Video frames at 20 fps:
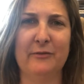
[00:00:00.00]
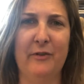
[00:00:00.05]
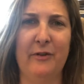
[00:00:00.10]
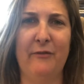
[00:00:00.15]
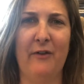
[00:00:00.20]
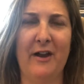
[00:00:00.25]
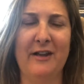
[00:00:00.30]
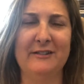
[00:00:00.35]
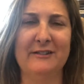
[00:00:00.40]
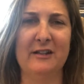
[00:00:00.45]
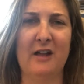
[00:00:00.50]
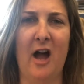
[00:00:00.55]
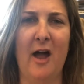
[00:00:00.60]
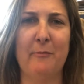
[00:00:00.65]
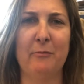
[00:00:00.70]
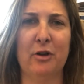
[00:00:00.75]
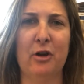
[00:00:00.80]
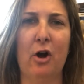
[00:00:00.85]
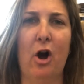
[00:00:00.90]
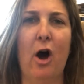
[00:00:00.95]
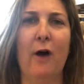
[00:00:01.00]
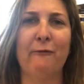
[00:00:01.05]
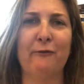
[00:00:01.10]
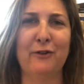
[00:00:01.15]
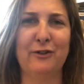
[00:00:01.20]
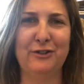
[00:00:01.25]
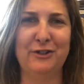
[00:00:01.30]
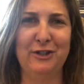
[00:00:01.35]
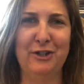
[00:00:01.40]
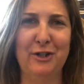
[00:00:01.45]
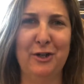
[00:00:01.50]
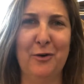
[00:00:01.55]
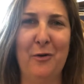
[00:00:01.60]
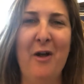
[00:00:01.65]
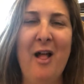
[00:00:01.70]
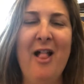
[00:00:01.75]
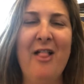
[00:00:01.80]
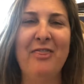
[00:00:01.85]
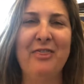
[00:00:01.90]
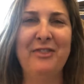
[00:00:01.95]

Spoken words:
of advice that I'm going to offer to you